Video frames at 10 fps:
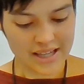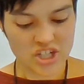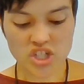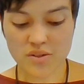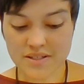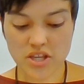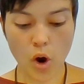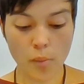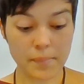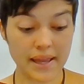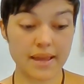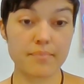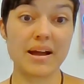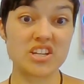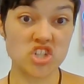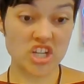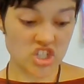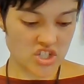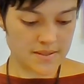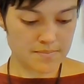She was hoping he might
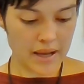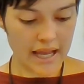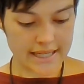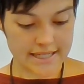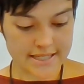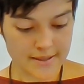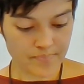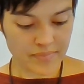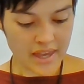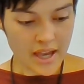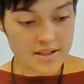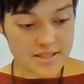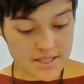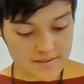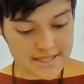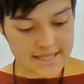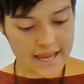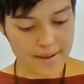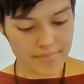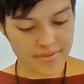change his mind. So
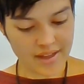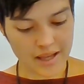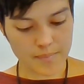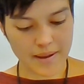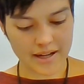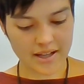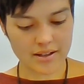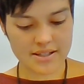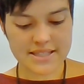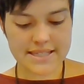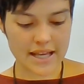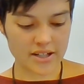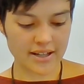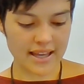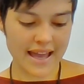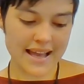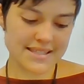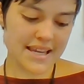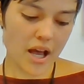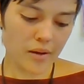Sam thought about it on Saturday
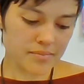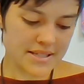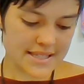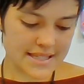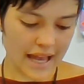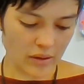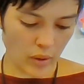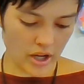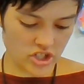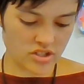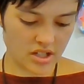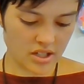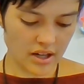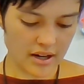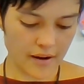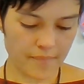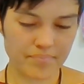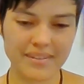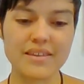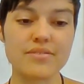as he helped his dad wash the car.
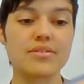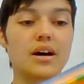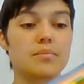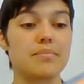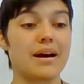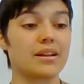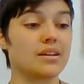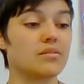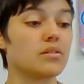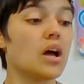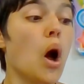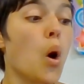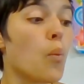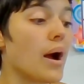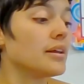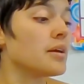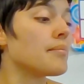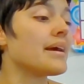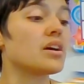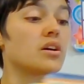He thought about it while he
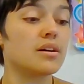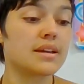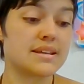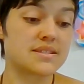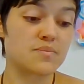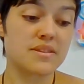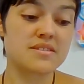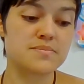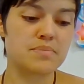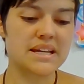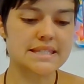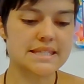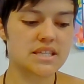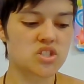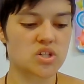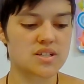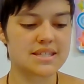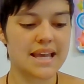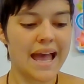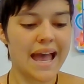made cookies with his big sisters,